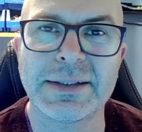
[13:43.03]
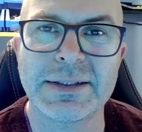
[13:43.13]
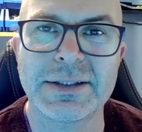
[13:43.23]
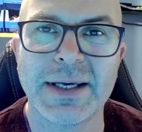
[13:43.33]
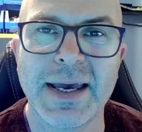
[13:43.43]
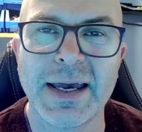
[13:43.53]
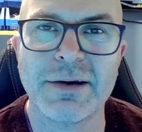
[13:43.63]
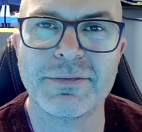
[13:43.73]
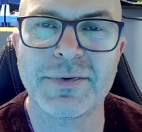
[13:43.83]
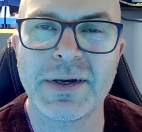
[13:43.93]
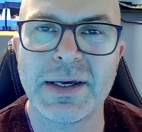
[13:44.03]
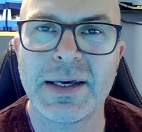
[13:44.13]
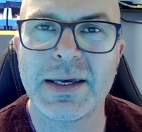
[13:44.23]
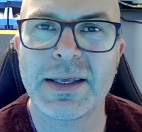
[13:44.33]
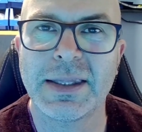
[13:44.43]
to have
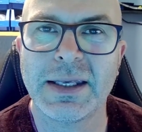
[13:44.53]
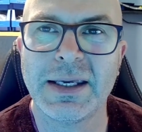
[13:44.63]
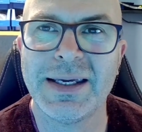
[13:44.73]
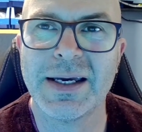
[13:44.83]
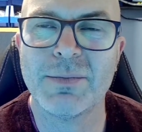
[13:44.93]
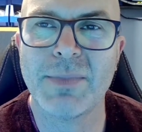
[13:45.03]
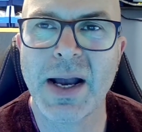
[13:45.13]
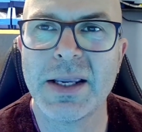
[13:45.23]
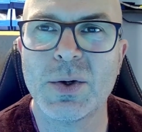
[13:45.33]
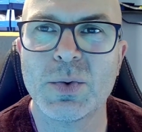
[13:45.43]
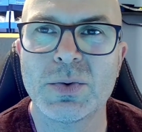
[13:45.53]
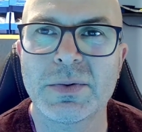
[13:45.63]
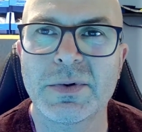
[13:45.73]
the manual